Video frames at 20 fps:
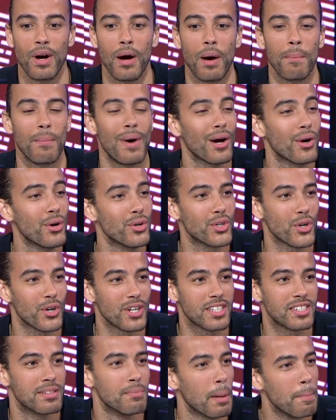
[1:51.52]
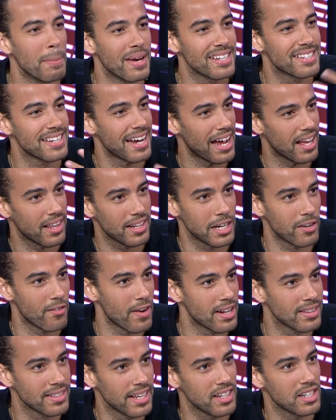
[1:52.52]
Michael Jordan's mentality
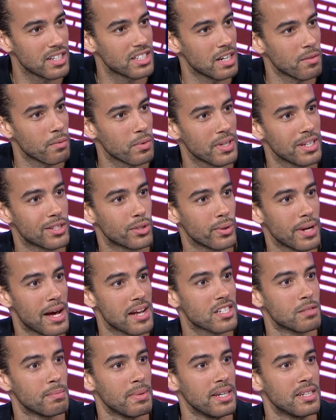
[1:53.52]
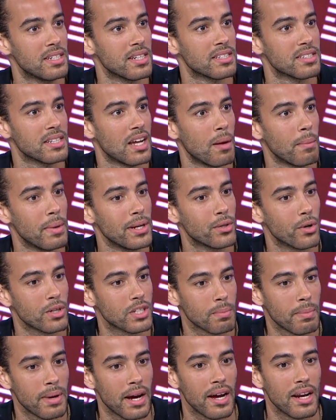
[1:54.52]
around leadership really stood out to me. Just he talked
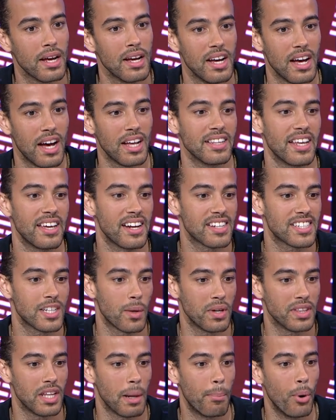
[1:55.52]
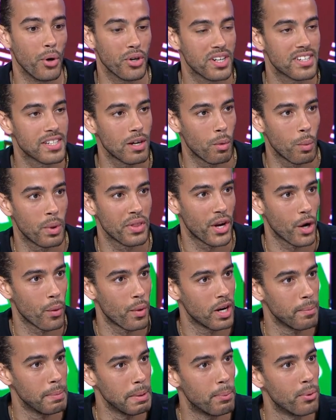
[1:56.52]
about a leader, someone that pushes someone when they don't
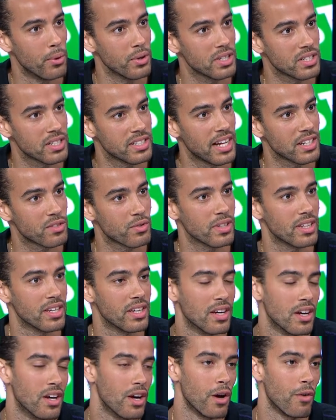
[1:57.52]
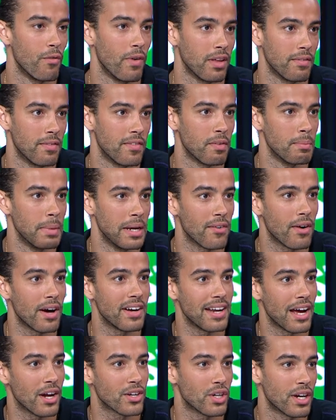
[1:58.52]
want to be pushed, and that's really relevant for me right
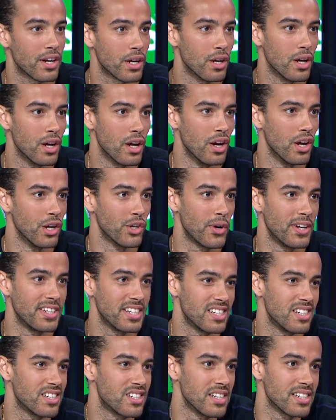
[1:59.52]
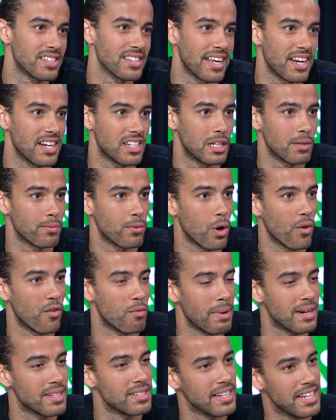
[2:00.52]
now, trying to transition to this leadership role for
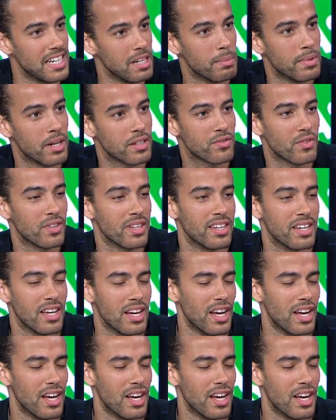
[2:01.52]
my team. And it's really